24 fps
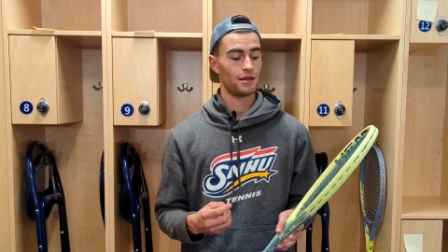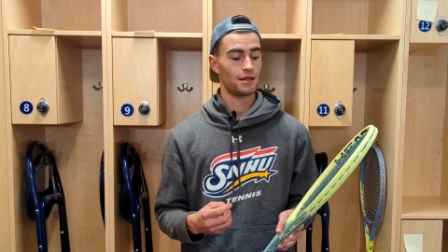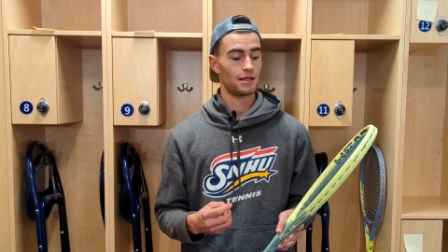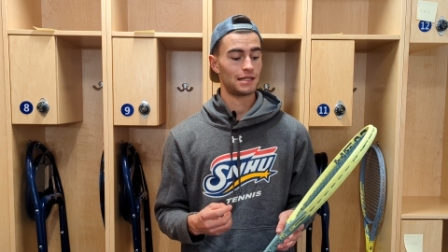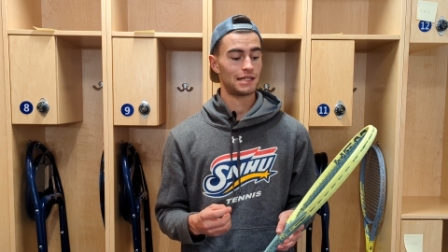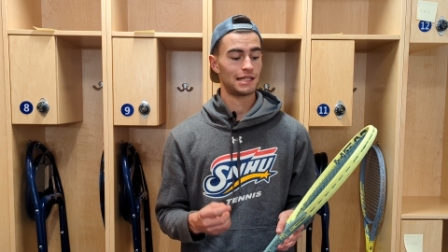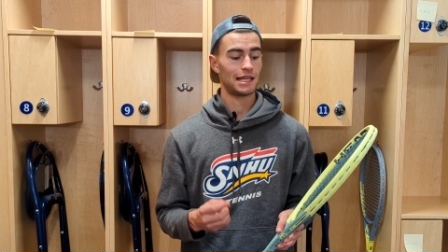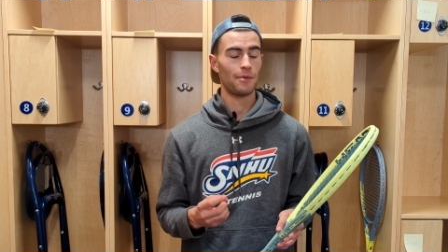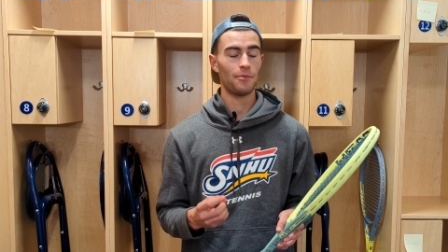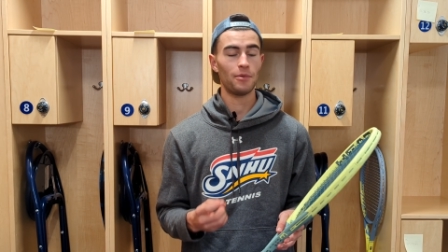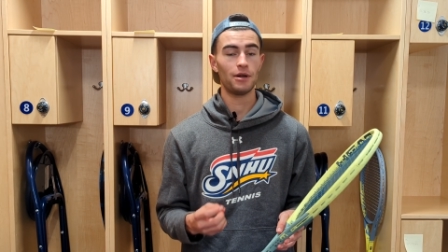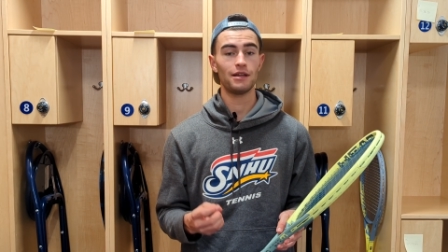
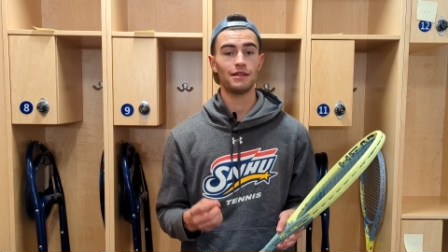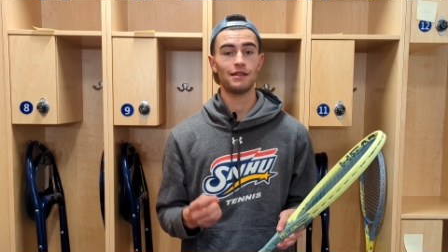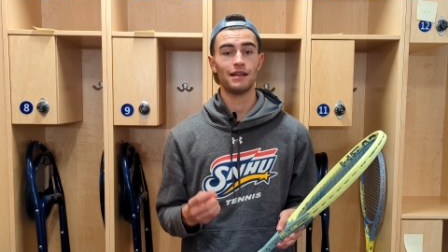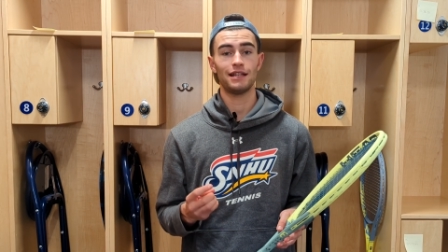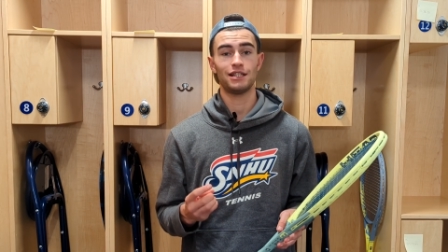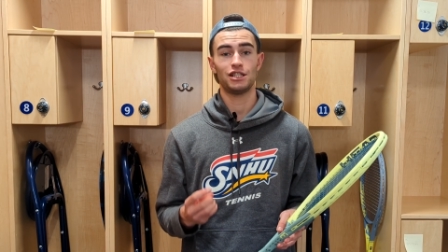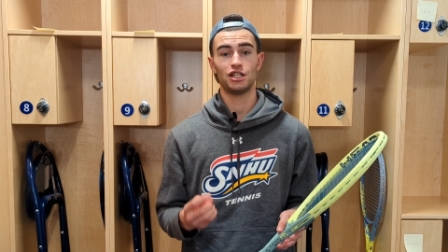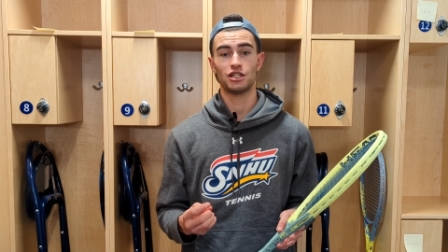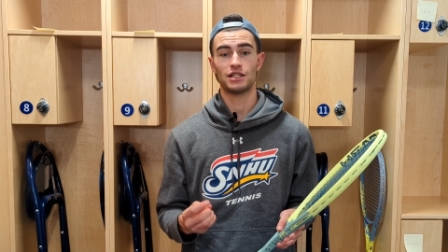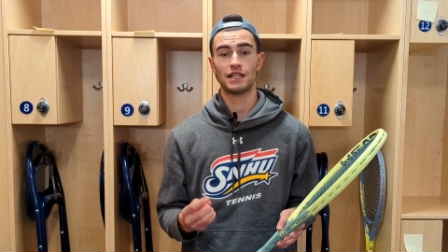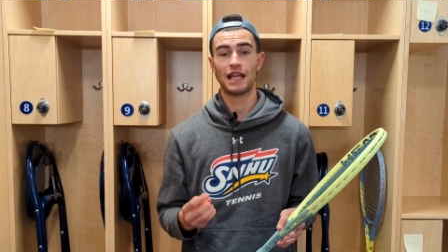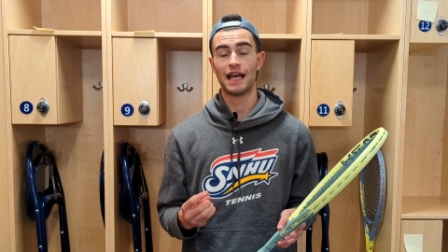somebody
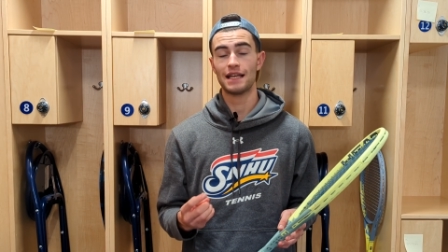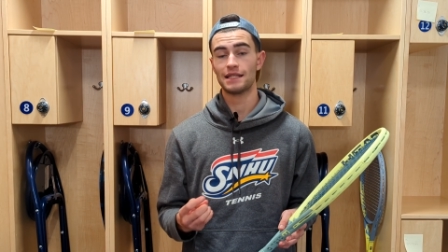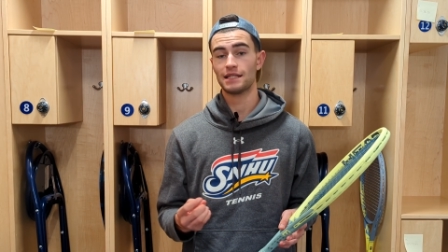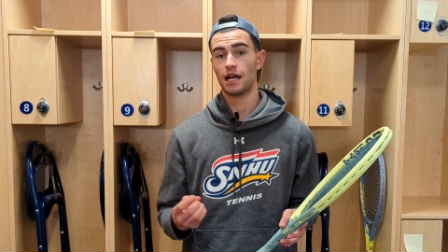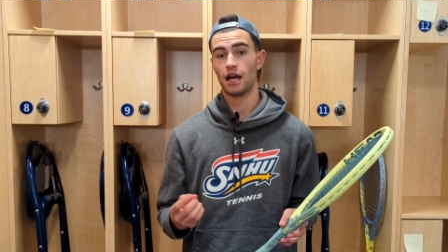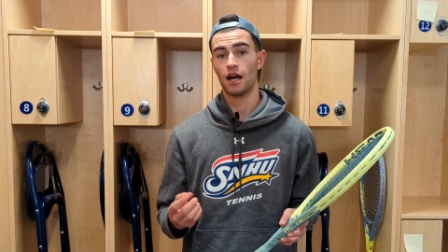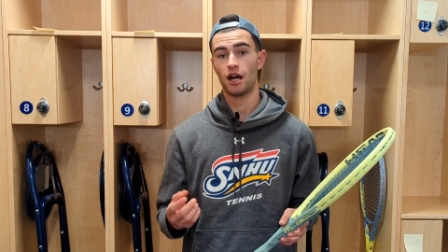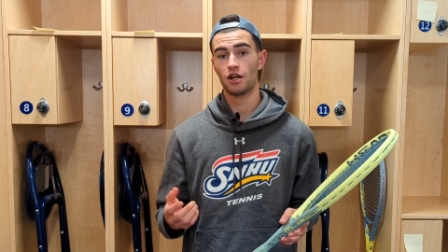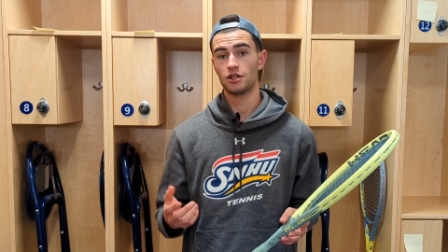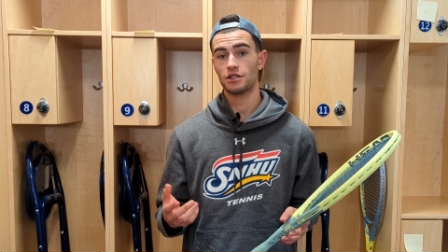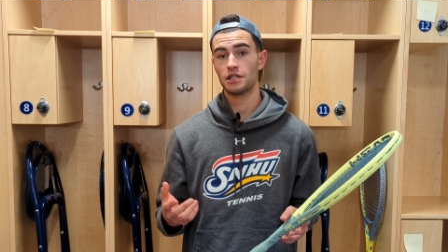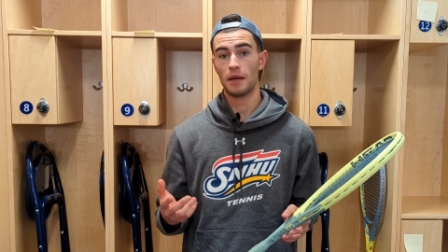that just has a
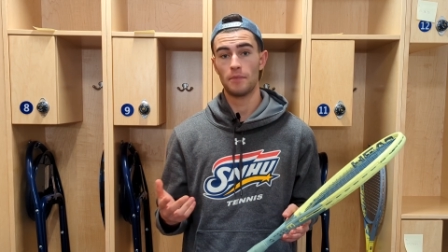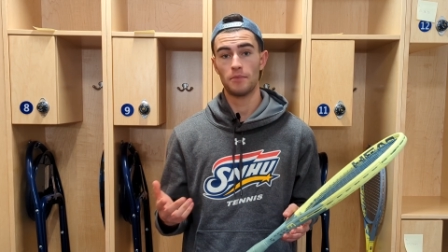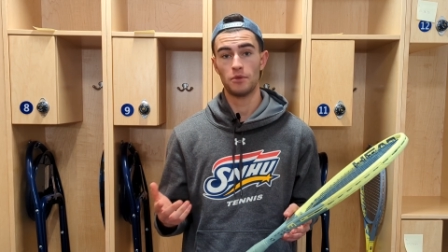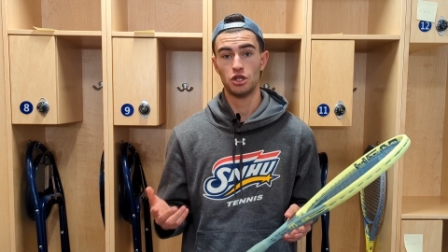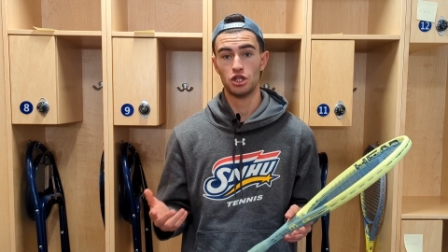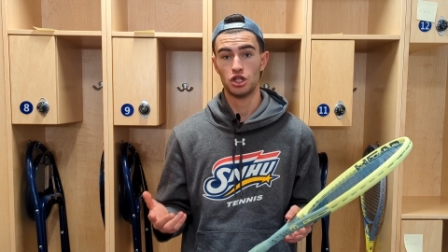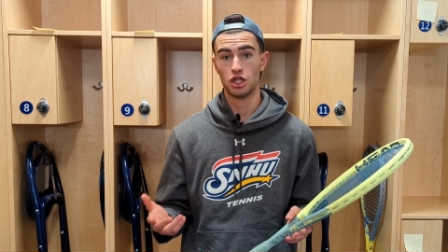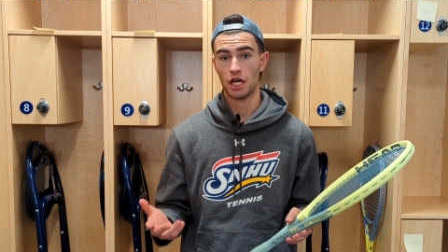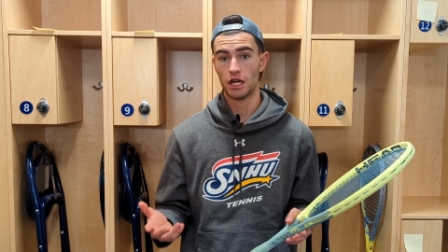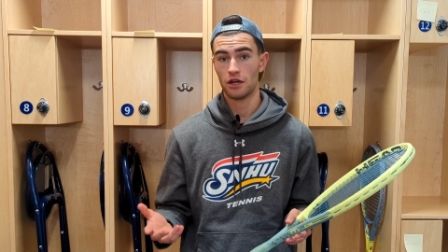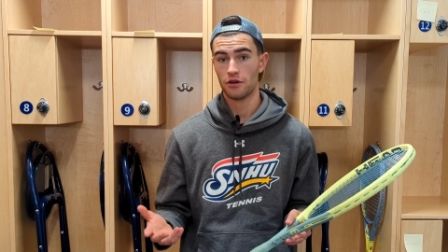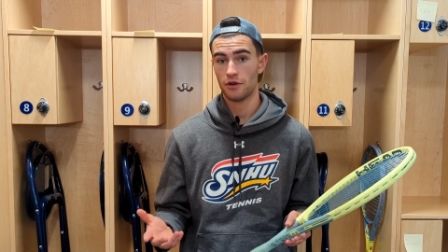hard time
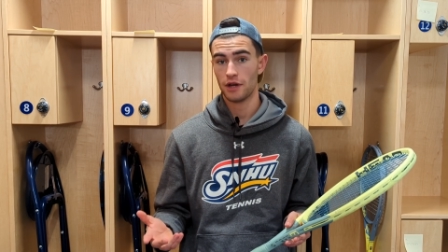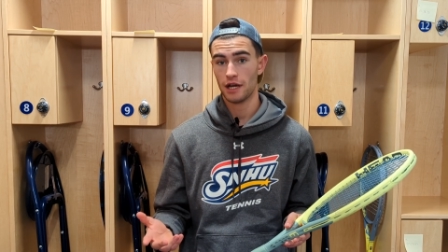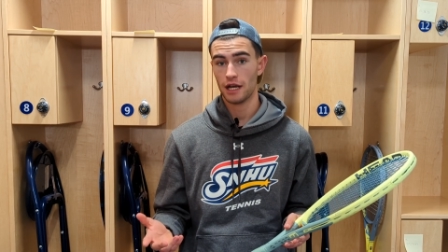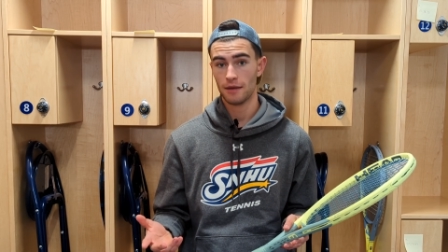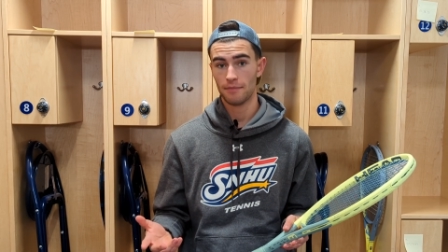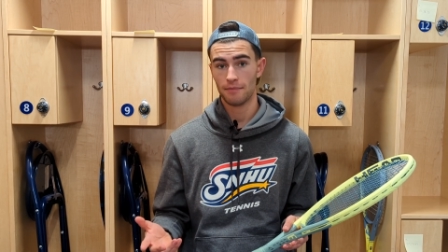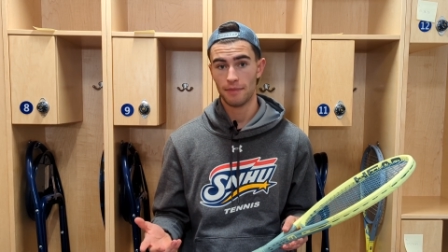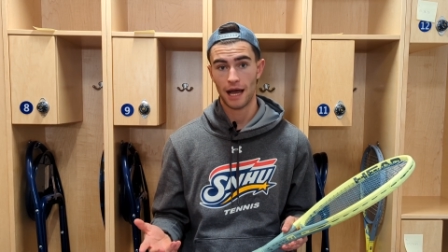generating